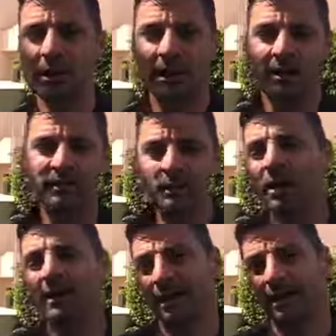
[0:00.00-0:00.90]
And I think
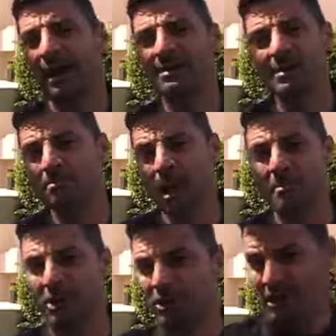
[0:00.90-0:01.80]
we're connected
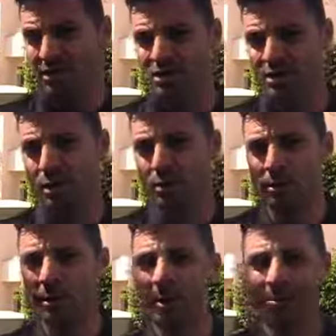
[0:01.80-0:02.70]
mind, body and
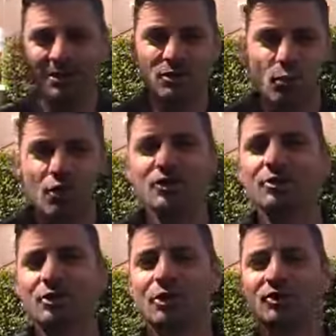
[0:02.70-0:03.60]
soul, but it's
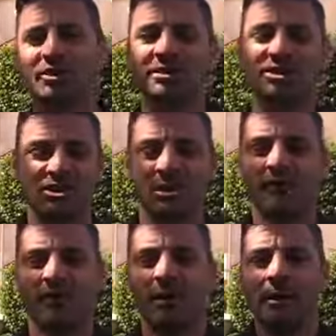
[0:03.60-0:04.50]
also good to
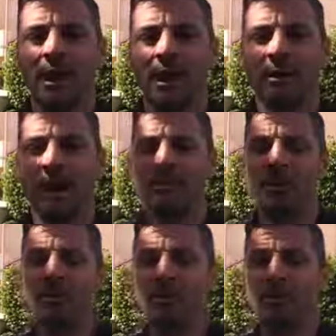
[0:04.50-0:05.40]
discover about
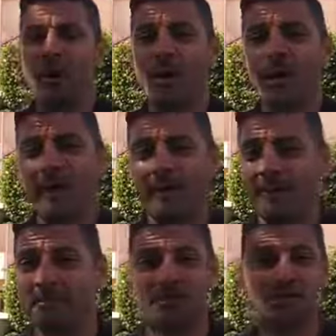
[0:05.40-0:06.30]
people, you know, their
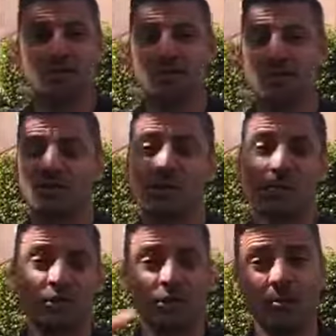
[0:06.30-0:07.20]
ambitions. And
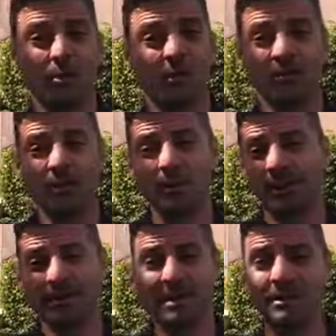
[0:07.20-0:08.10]
the number one thing
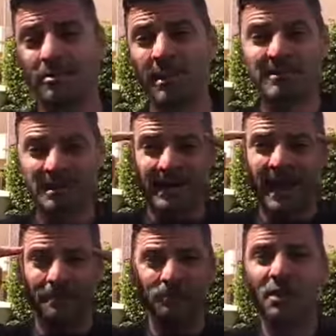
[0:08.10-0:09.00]
we like to hear about is our
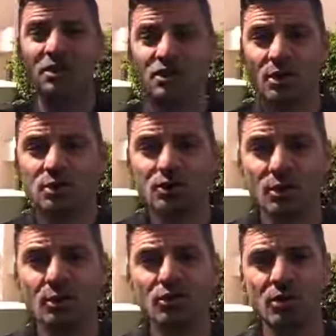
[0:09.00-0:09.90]
name. So
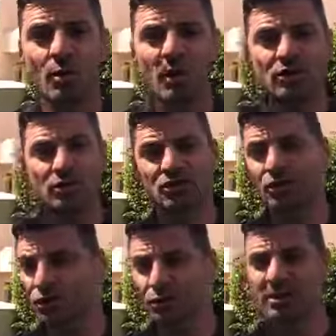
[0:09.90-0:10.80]
you know, when you're
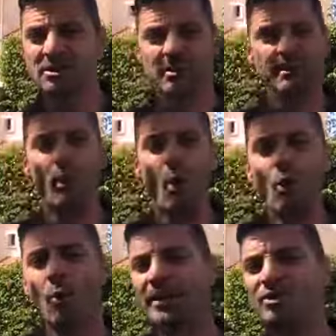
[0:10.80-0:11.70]
talking to people,
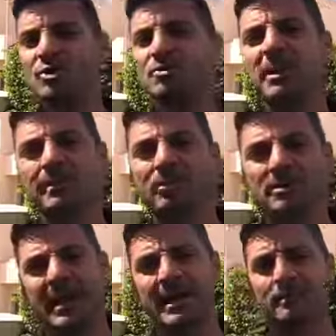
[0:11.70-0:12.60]
always use
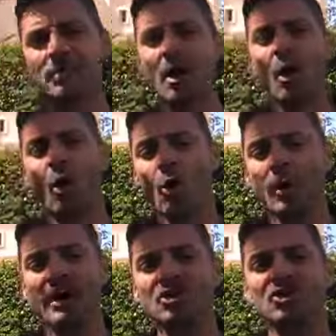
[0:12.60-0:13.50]
people's name.
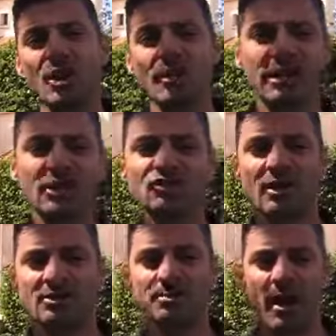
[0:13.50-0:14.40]
Always show an
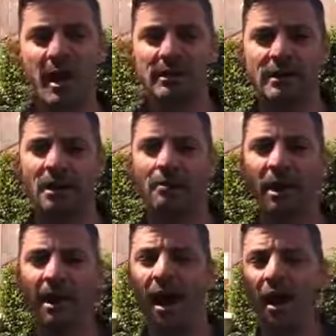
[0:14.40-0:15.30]
interest by
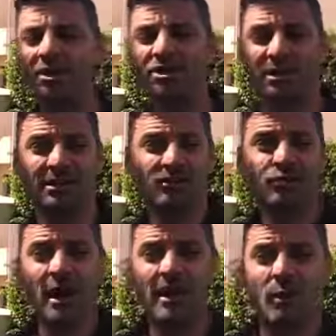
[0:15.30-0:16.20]
asking the
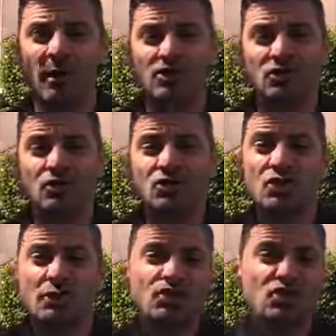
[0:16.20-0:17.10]
right questions,
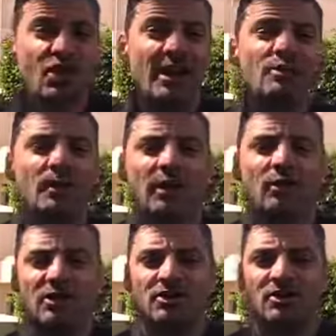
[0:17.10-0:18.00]
you know, genuine
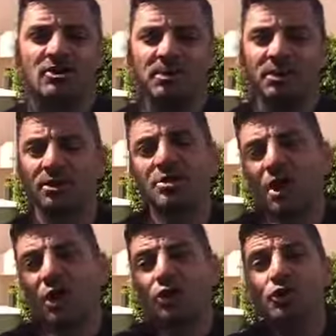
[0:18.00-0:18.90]
questions, because
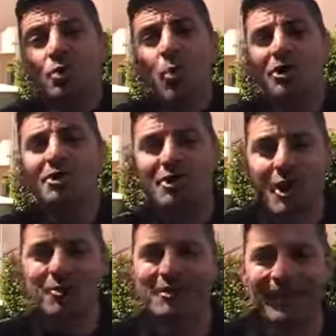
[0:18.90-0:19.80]
you want to
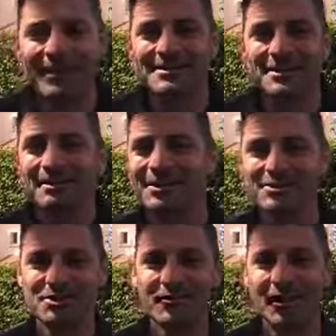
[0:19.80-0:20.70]
know the answer,
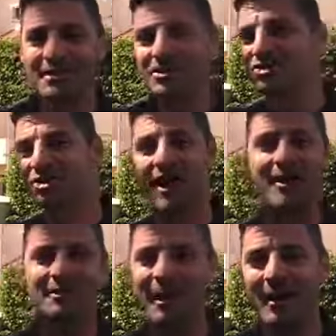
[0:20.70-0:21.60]
because you've got this
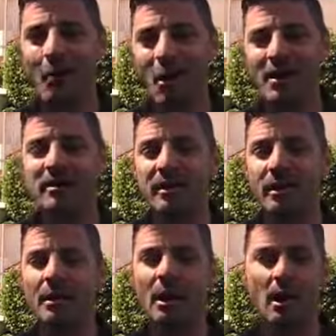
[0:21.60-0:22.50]
childlike
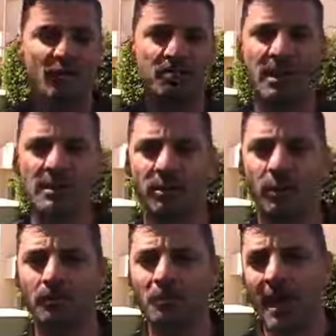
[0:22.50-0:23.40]
wonder of people.